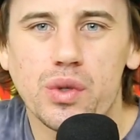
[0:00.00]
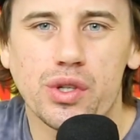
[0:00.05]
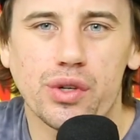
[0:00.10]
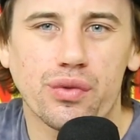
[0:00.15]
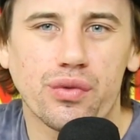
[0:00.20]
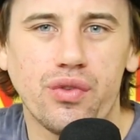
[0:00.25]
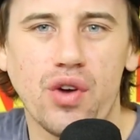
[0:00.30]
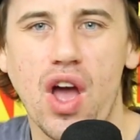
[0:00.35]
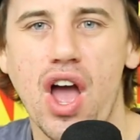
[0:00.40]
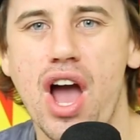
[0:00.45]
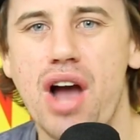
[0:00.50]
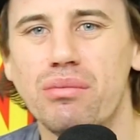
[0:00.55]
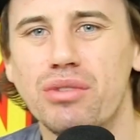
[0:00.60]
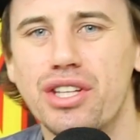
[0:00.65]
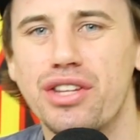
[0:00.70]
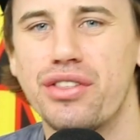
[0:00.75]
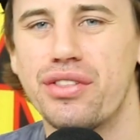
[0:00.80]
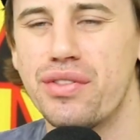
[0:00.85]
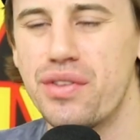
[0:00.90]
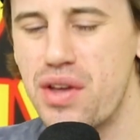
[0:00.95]
your
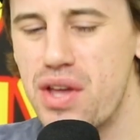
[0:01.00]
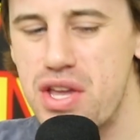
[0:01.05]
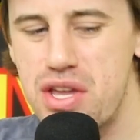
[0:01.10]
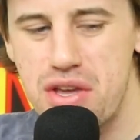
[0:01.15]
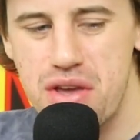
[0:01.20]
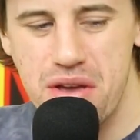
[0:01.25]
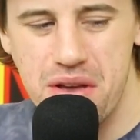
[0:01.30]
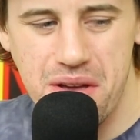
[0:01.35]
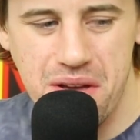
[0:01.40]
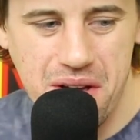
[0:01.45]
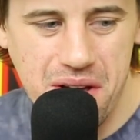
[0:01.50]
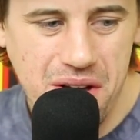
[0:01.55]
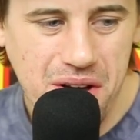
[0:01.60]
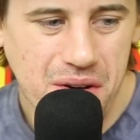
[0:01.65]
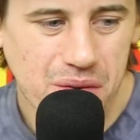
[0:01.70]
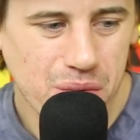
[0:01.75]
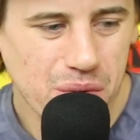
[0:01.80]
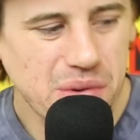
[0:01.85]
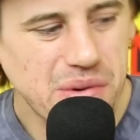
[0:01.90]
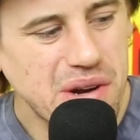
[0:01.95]
family think?
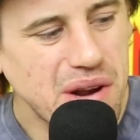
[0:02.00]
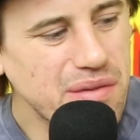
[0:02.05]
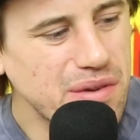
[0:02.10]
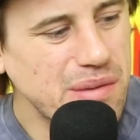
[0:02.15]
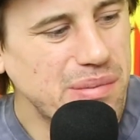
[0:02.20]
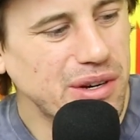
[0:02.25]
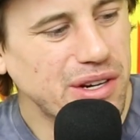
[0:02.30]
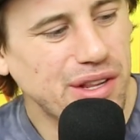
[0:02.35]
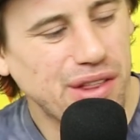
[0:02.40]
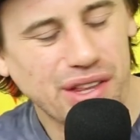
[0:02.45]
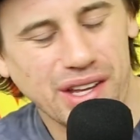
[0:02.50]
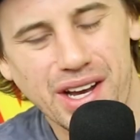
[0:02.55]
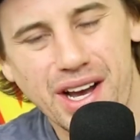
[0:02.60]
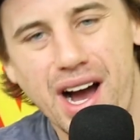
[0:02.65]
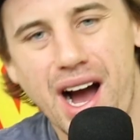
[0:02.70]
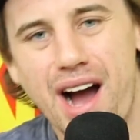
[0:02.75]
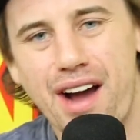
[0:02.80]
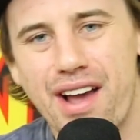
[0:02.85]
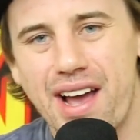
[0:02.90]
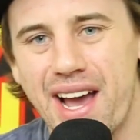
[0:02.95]
What would everybody think?
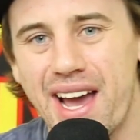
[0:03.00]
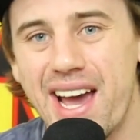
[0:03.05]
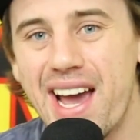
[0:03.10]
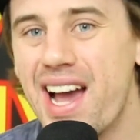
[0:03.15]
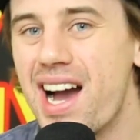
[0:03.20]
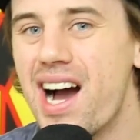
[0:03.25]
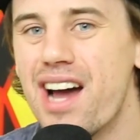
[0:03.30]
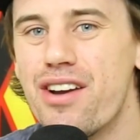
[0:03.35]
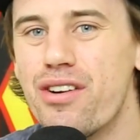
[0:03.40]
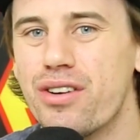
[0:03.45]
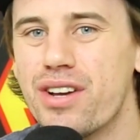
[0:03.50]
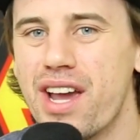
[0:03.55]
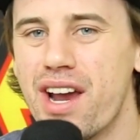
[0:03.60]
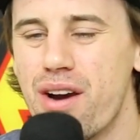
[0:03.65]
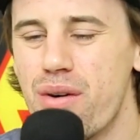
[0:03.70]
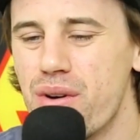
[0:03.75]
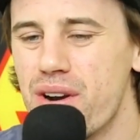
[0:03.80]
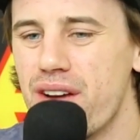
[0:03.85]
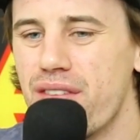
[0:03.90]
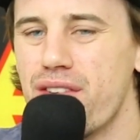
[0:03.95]
I don't
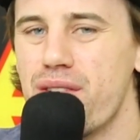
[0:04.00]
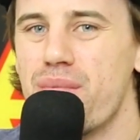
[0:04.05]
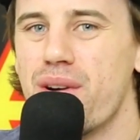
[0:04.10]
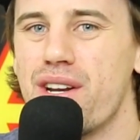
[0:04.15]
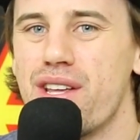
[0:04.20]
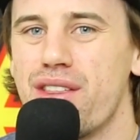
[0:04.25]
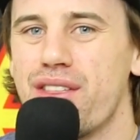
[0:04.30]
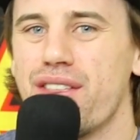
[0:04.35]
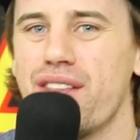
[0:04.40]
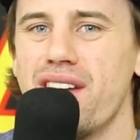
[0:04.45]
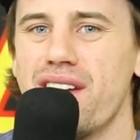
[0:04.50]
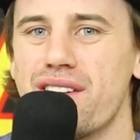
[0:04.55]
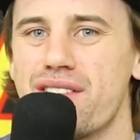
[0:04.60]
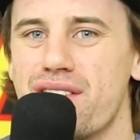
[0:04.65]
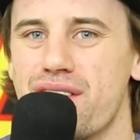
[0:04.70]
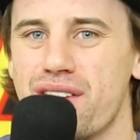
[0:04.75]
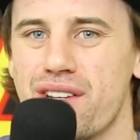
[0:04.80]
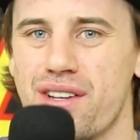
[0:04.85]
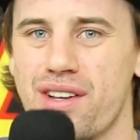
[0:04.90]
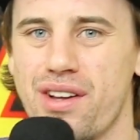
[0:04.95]
care what everybody
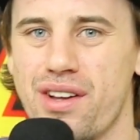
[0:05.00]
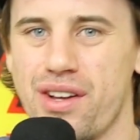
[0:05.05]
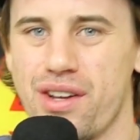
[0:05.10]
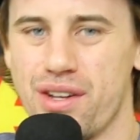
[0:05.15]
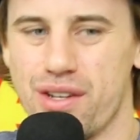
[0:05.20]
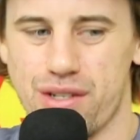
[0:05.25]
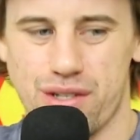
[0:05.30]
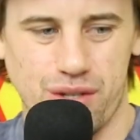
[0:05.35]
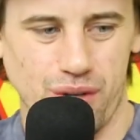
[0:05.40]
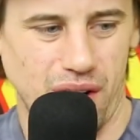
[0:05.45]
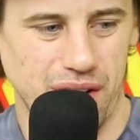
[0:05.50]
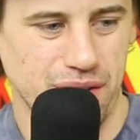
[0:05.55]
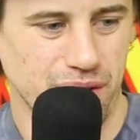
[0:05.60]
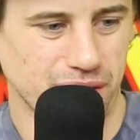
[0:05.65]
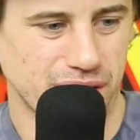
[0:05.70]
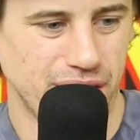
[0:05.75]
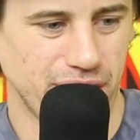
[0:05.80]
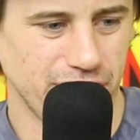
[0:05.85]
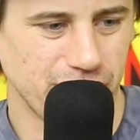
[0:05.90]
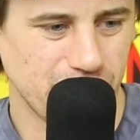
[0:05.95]
thinks, so I
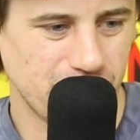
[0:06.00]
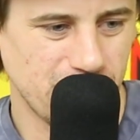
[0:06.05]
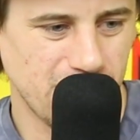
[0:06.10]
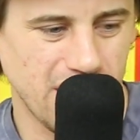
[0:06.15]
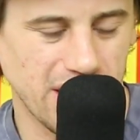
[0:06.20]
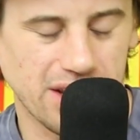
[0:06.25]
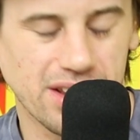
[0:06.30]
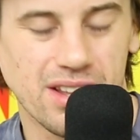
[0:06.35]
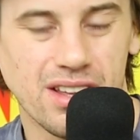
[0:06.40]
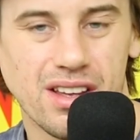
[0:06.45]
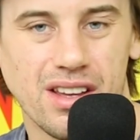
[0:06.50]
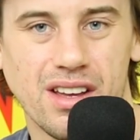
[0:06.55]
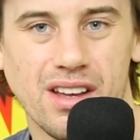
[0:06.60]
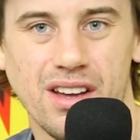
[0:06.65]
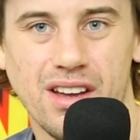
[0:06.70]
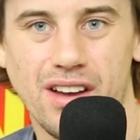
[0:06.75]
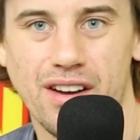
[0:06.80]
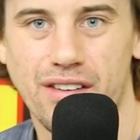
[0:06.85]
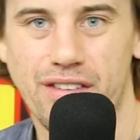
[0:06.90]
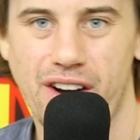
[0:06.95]
don't give a shit.
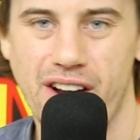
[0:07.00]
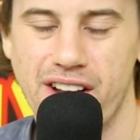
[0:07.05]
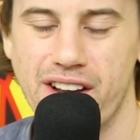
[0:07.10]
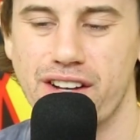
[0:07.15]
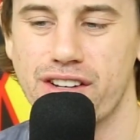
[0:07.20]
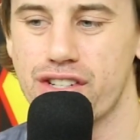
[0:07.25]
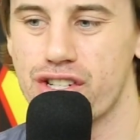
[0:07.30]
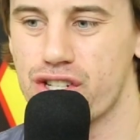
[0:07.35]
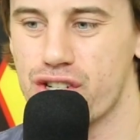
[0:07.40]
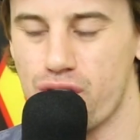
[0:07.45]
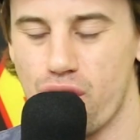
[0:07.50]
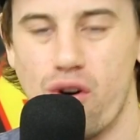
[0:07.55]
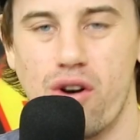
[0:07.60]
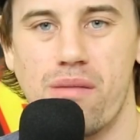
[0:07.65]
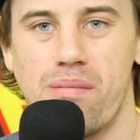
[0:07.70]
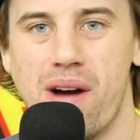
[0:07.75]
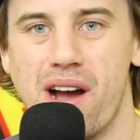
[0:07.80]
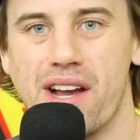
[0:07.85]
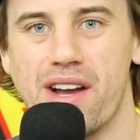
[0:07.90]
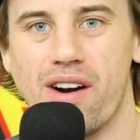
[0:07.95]
If I can
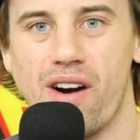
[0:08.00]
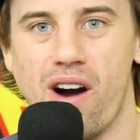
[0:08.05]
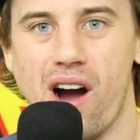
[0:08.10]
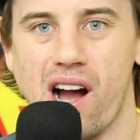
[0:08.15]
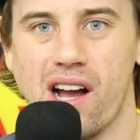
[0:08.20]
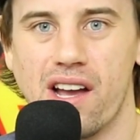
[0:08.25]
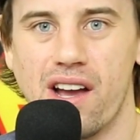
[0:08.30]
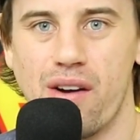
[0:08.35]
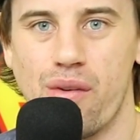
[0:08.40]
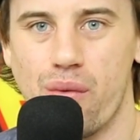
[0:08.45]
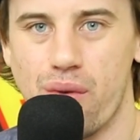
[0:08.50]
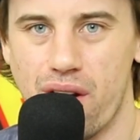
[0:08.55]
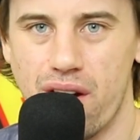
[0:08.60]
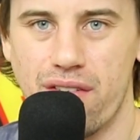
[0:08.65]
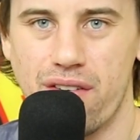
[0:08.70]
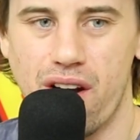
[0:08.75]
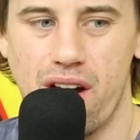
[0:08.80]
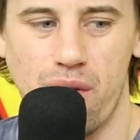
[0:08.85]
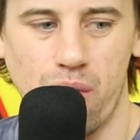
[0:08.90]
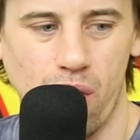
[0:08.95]
stroke my cock
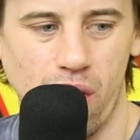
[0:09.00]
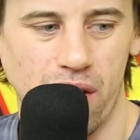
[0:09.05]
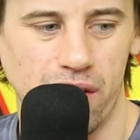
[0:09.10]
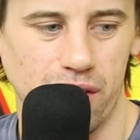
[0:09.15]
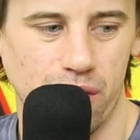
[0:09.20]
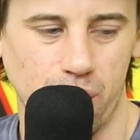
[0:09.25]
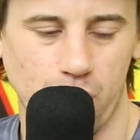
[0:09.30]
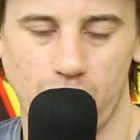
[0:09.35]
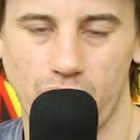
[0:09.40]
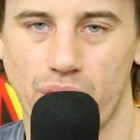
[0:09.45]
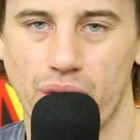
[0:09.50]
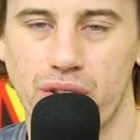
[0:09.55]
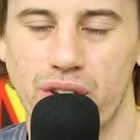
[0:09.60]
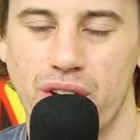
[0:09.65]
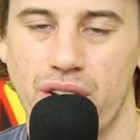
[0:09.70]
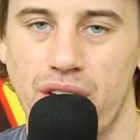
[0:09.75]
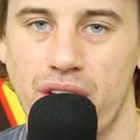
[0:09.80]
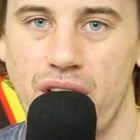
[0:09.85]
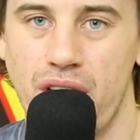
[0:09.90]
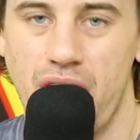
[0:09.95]
wherever I want in the world,
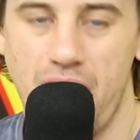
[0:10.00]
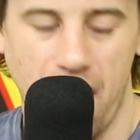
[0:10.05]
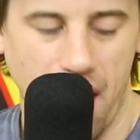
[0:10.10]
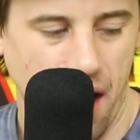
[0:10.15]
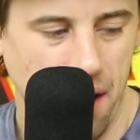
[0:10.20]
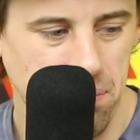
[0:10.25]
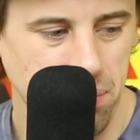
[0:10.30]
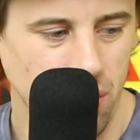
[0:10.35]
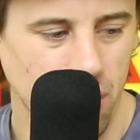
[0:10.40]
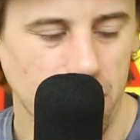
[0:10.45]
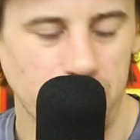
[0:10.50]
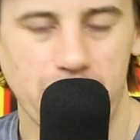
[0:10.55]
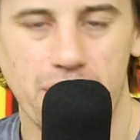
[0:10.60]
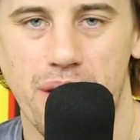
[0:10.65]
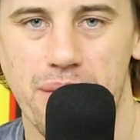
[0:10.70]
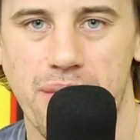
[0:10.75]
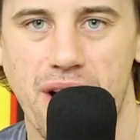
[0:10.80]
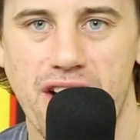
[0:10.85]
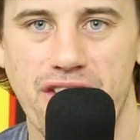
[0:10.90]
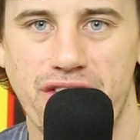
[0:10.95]
upload it
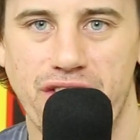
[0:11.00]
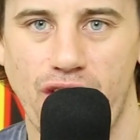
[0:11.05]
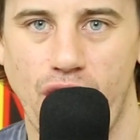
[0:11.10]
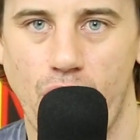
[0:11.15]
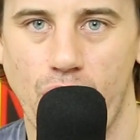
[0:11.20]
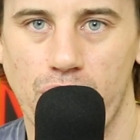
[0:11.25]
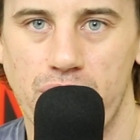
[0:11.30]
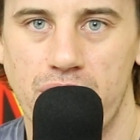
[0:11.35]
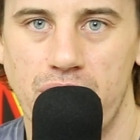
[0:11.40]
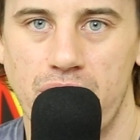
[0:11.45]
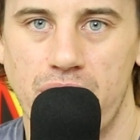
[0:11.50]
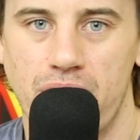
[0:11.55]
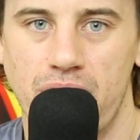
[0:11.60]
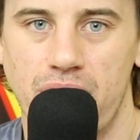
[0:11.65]
on my phone,